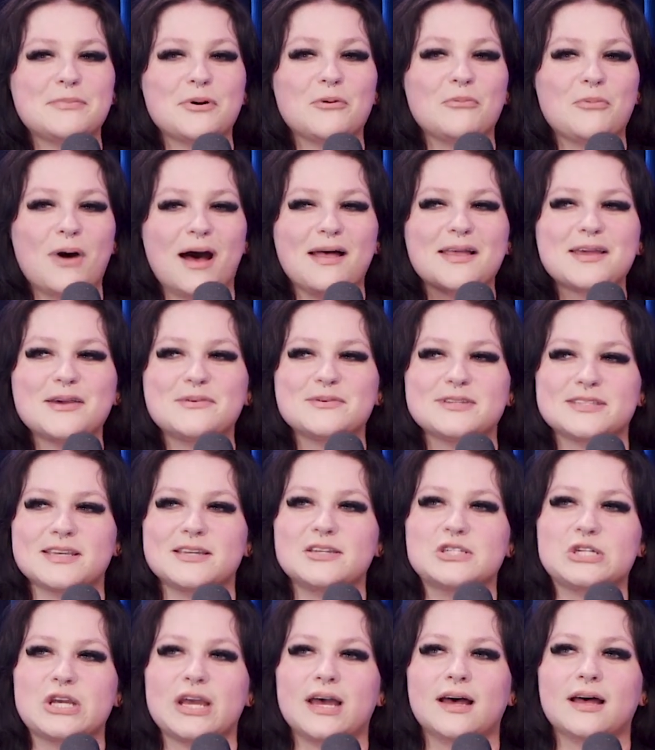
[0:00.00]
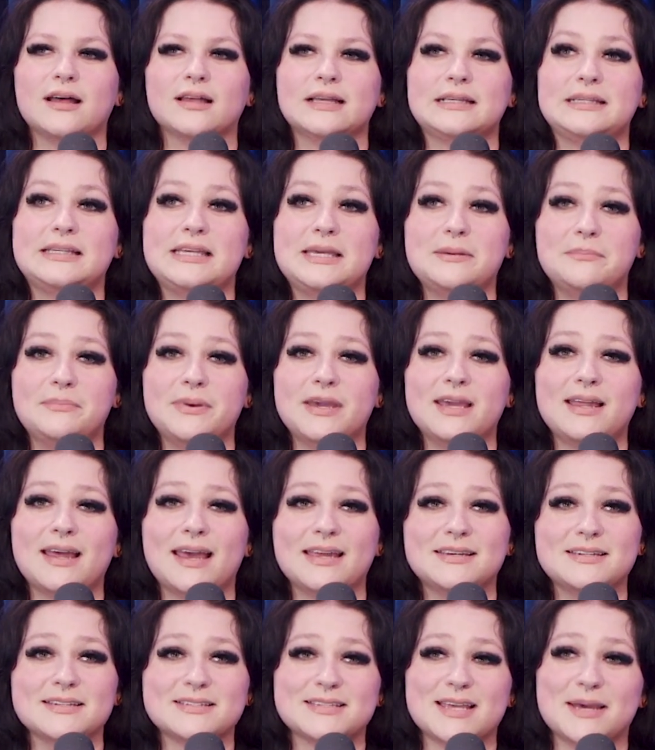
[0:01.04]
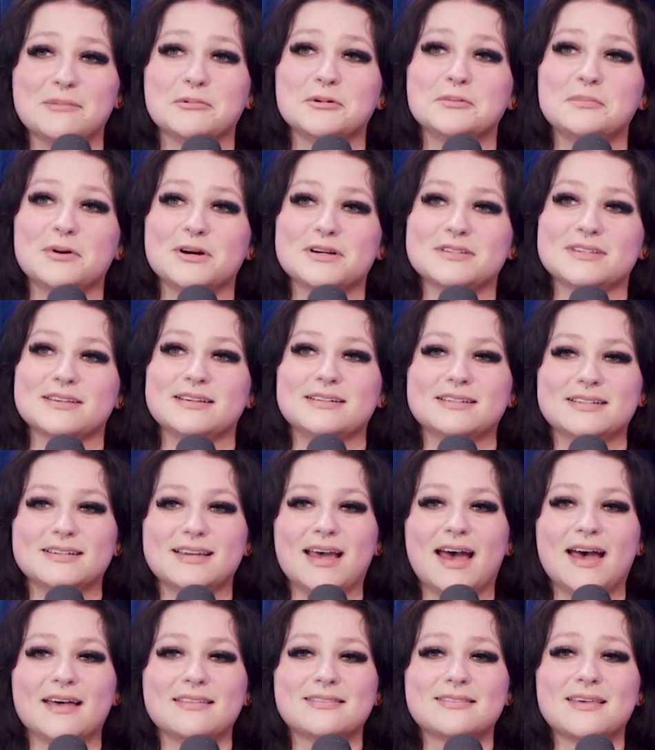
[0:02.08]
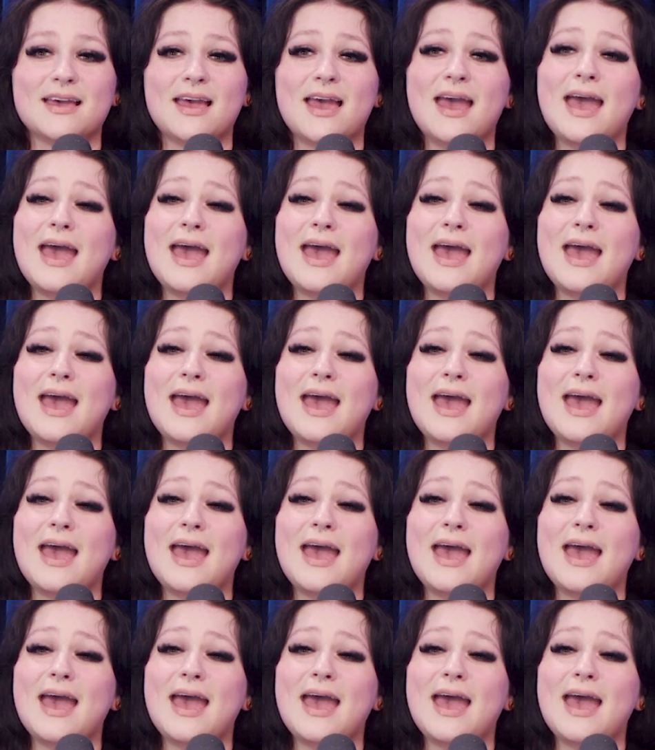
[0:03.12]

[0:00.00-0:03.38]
but while he was in jail, he beat a disabled person to death